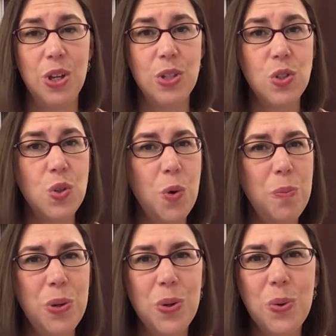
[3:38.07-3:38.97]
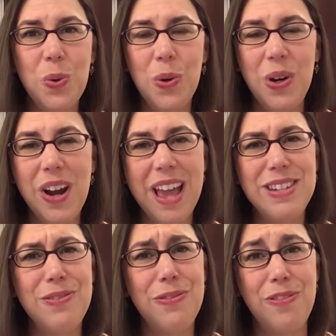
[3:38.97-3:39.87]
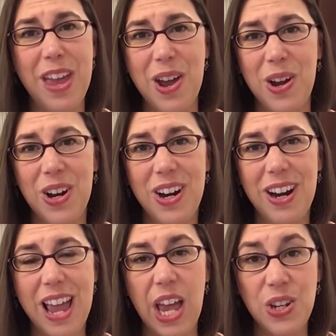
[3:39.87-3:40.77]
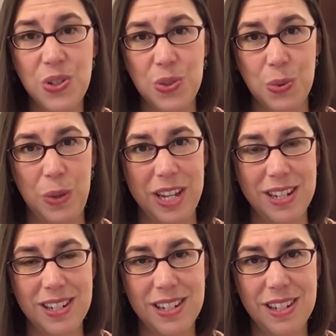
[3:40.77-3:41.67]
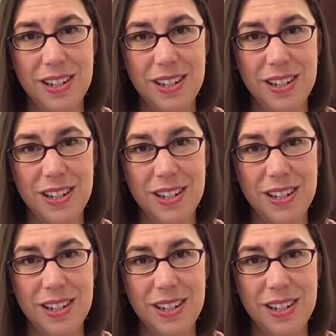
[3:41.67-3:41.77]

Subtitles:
so pure and fair and sweet.